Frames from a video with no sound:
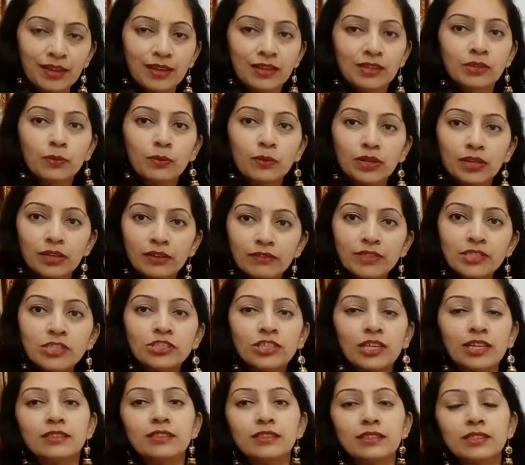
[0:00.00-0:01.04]
Whatever
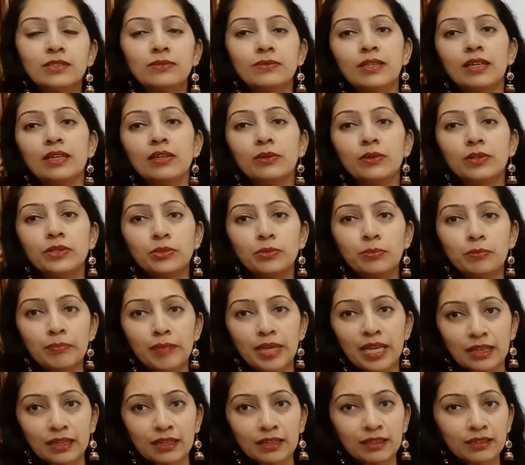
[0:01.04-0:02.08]
changes we are going to
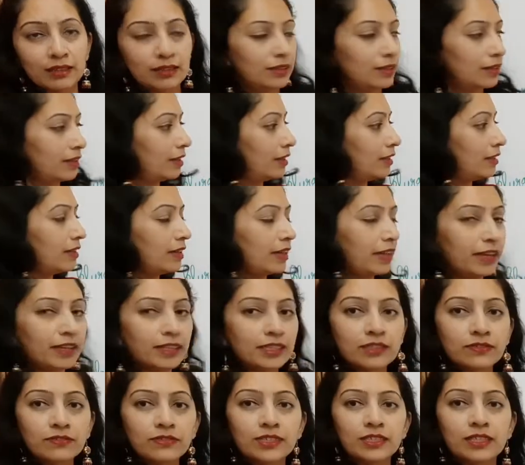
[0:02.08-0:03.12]
make in
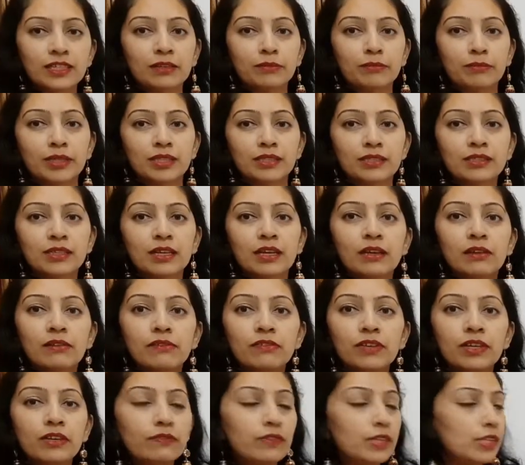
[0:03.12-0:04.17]
negative statements,
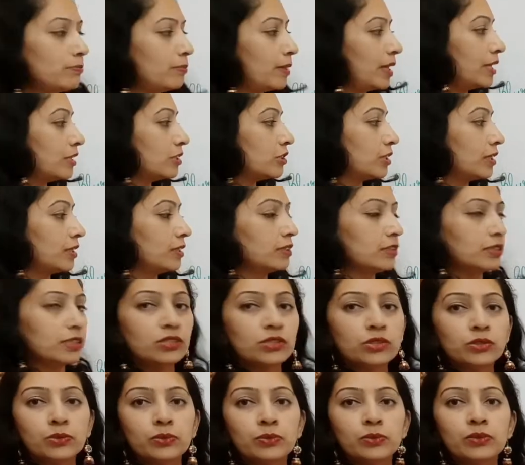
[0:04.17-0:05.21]
we will make changes
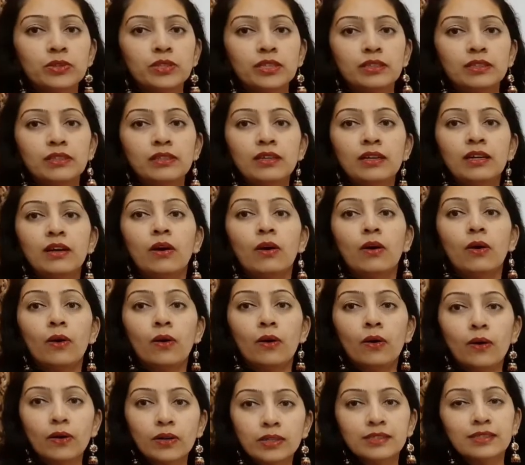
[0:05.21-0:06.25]
to the
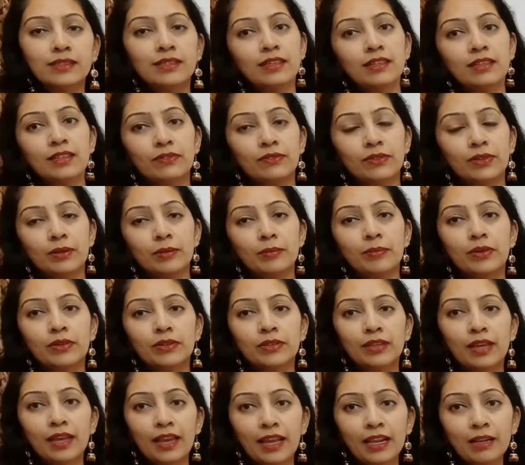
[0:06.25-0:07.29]
auxiliary verb or
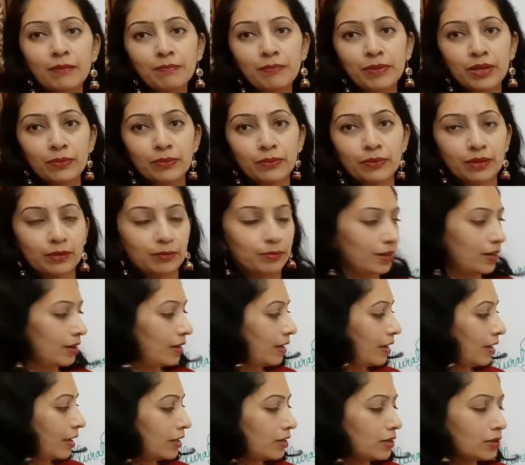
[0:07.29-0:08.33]
the helping verb
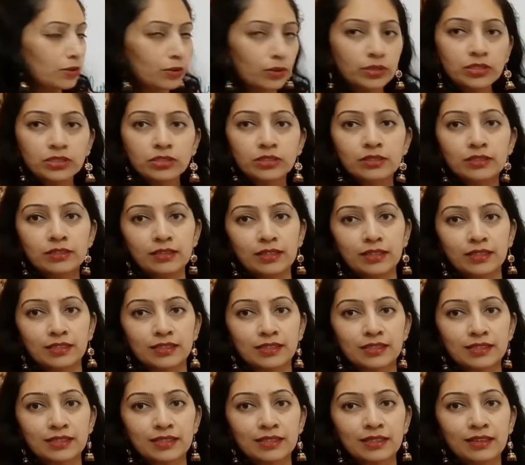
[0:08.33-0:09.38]
and not
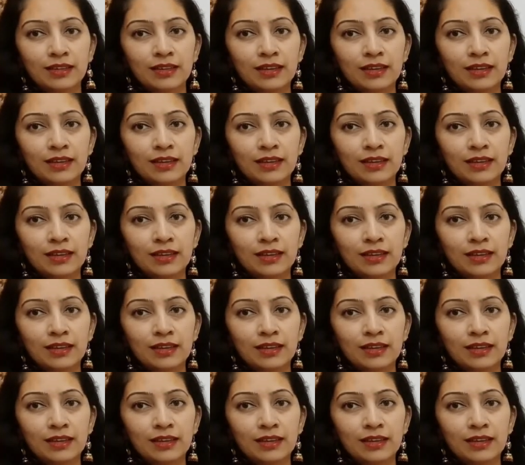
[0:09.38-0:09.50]
this.